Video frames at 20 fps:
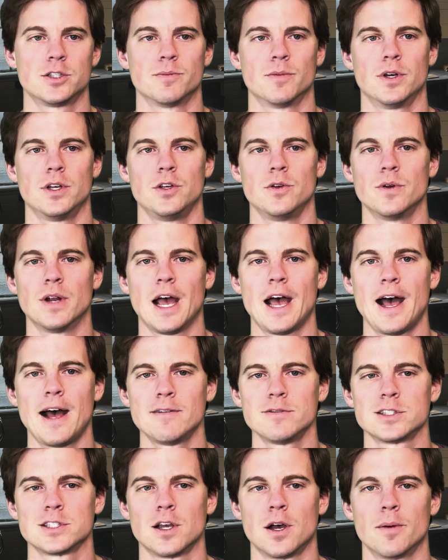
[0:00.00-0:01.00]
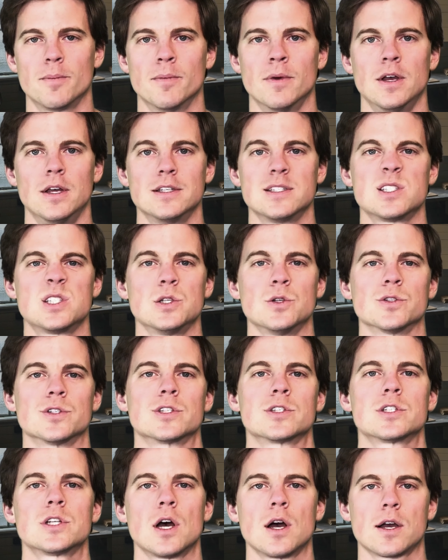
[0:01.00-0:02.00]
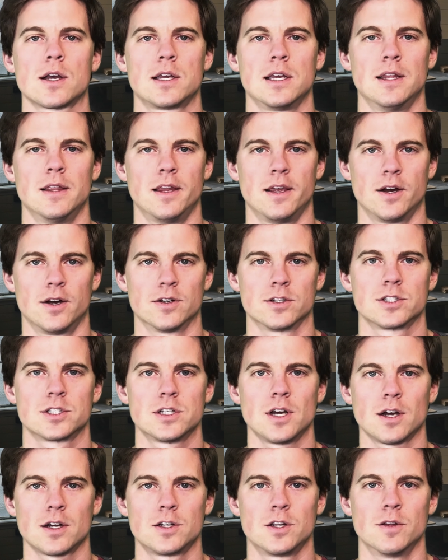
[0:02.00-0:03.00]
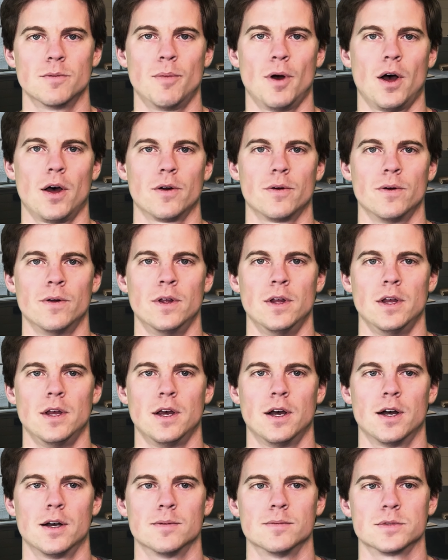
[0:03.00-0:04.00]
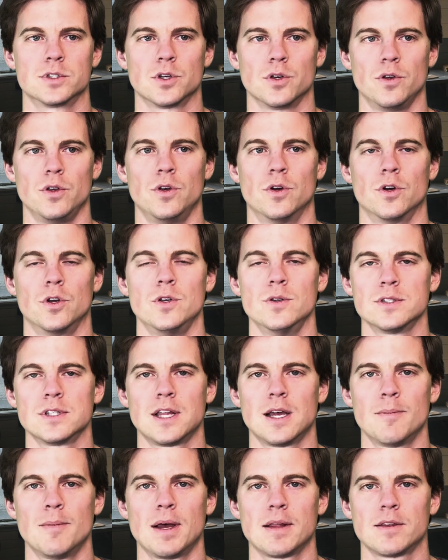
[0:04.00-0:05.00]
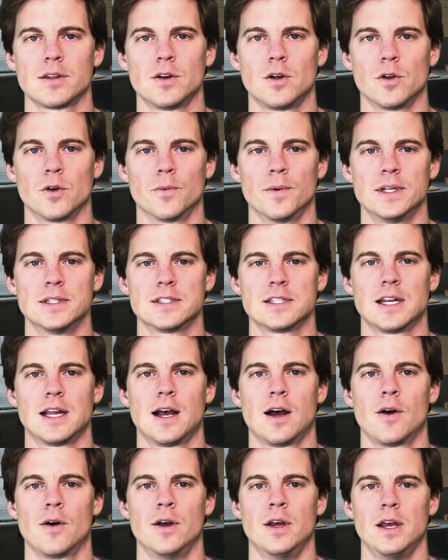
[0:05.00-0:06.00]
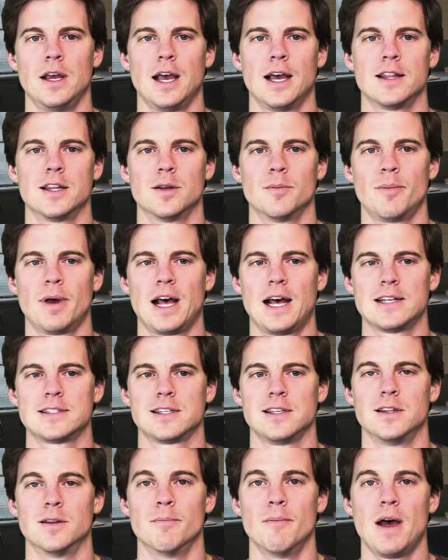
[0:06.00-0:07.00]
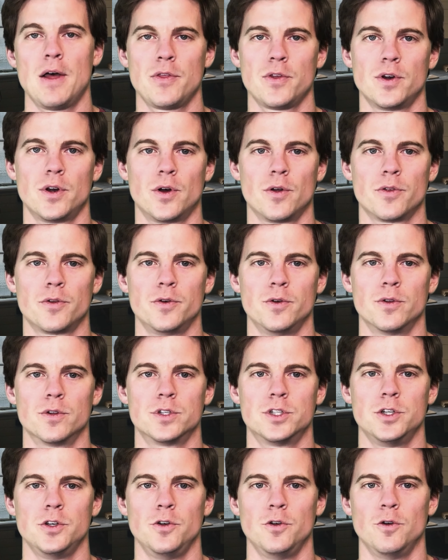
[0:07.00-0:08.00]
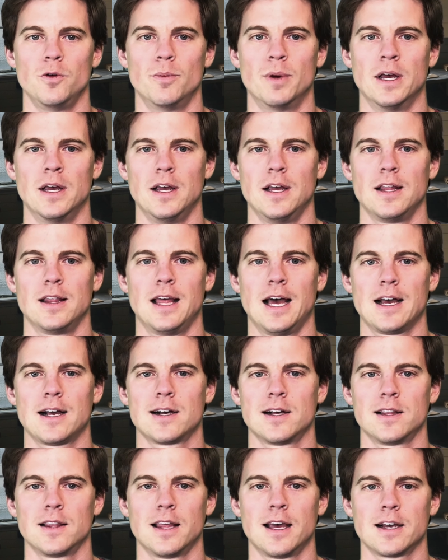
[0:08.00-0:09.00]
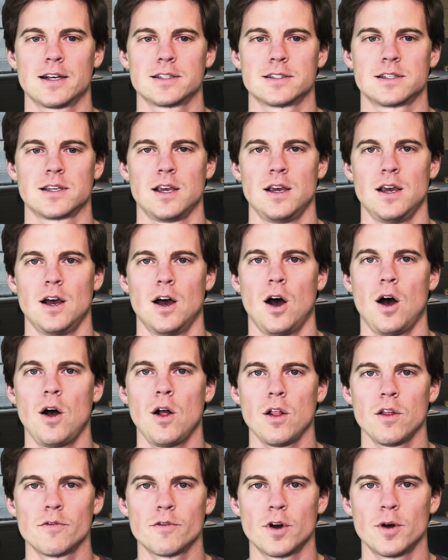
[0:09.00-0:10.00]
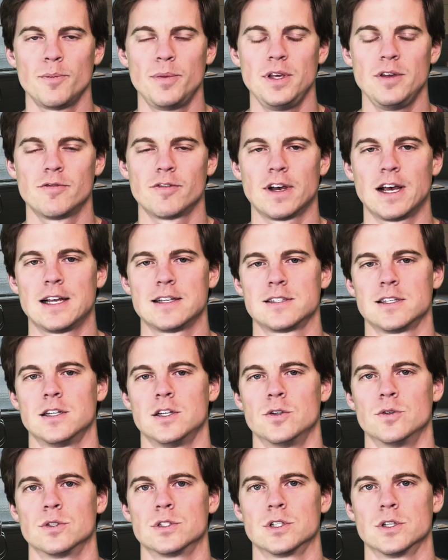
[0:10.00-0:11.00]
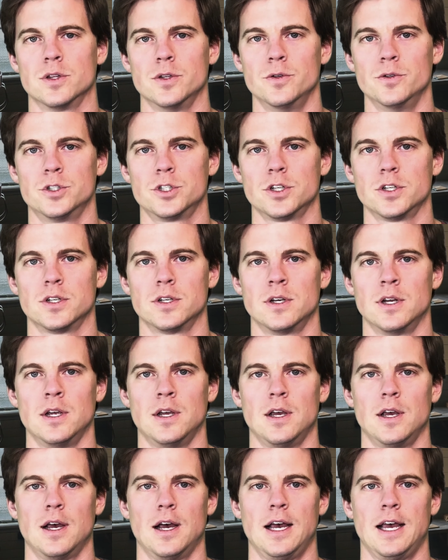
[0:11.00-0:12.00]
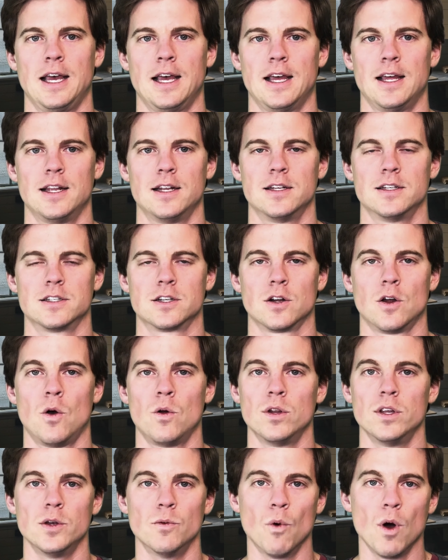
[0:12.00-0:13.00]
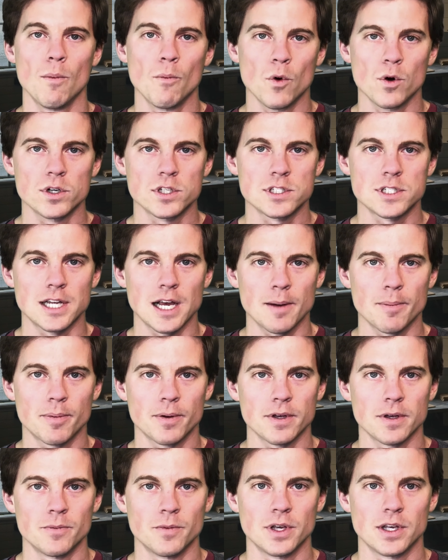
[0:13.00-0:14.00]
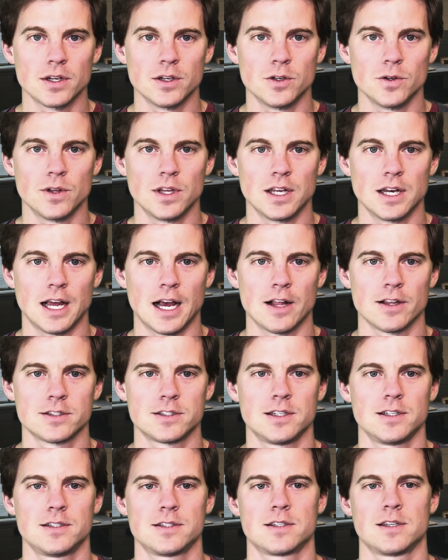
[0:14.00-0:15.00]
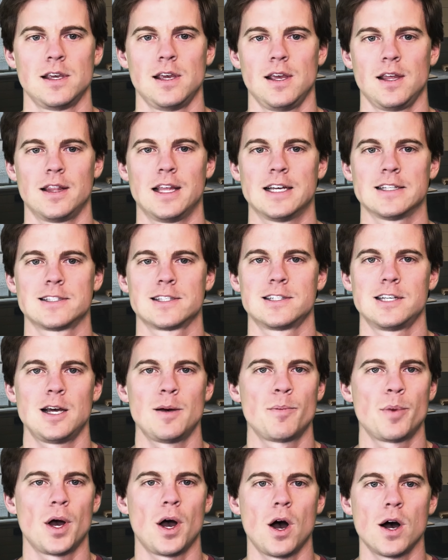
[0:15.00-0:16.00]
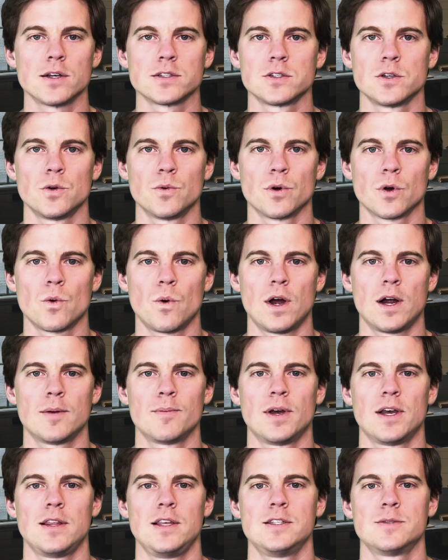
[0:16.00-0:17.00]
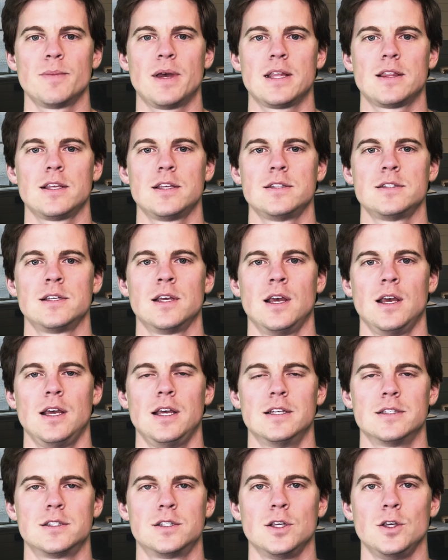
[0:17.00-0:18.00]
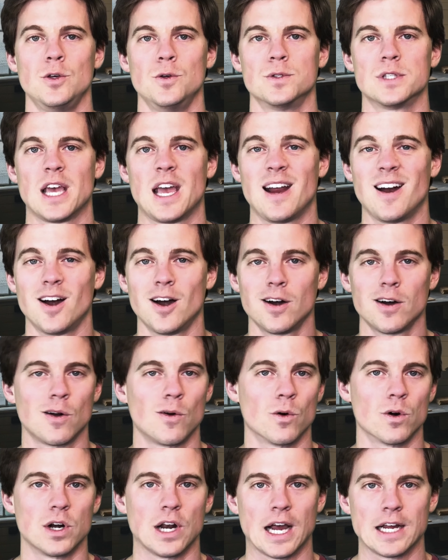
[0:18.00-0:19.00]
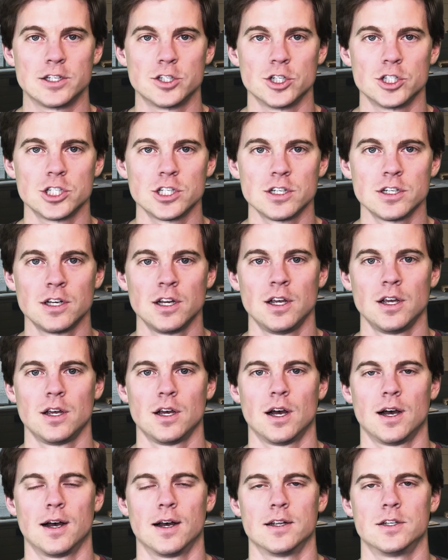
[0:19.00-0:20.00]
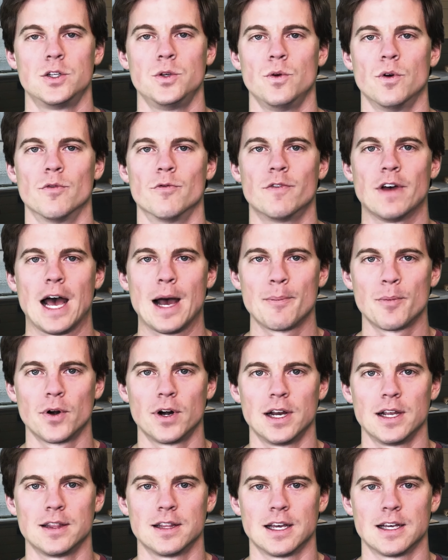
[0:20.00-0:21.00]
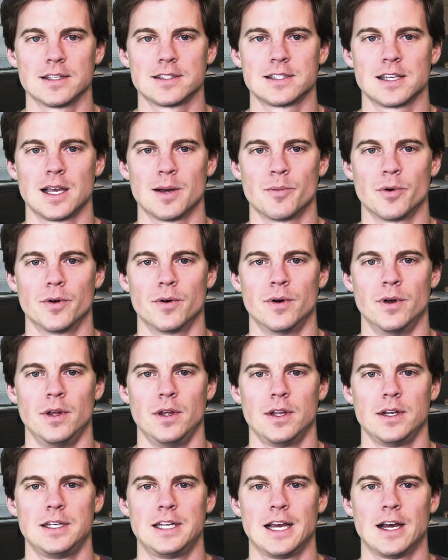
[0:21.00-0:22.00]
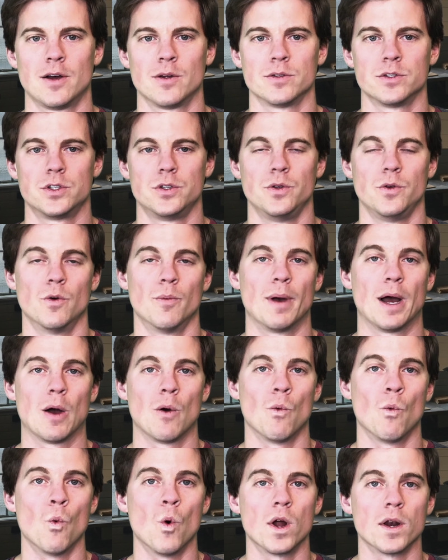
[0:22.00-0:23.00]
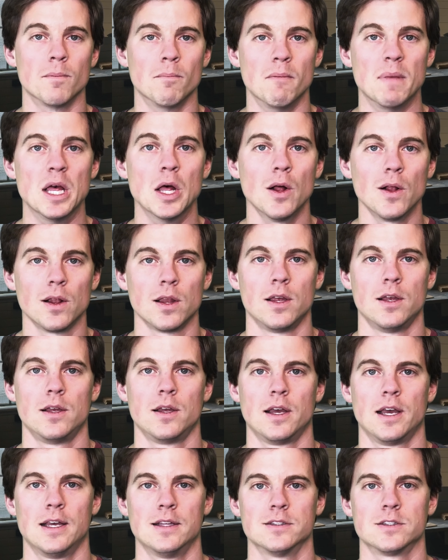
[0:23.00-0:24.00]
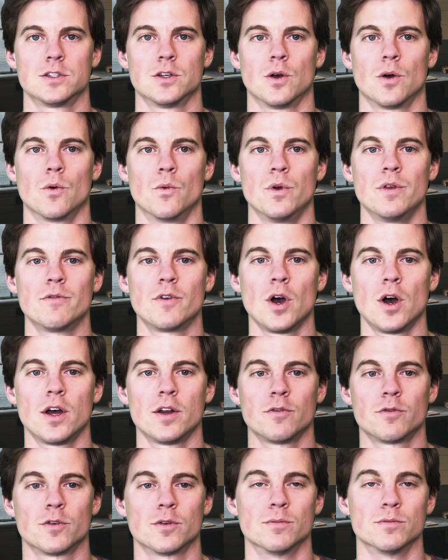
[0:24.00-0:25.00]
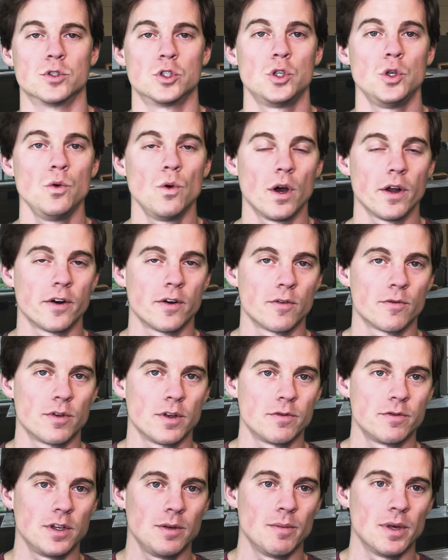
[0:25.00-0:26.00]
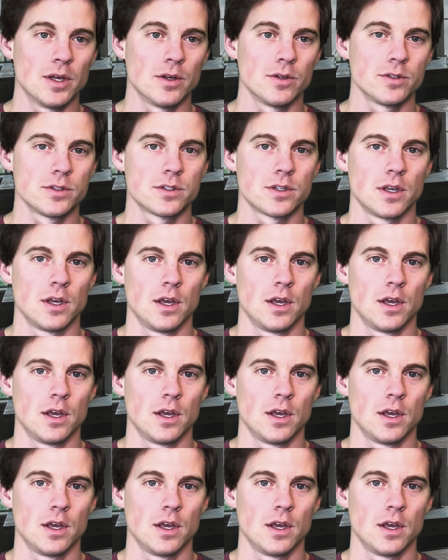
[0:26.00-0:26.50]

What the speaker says: but you'd have some still stuck in there, stuck to the bottle. So you're using that methanol to rinse it out and then passing the methanol through the tube. That collects all of our PFAS into a solution. And only one more step and we can do the analysis. That step, also required by these methods, is to use air or nitrogen to evaporate that sample down to about 1 mil. And so we've gone from 250 mils,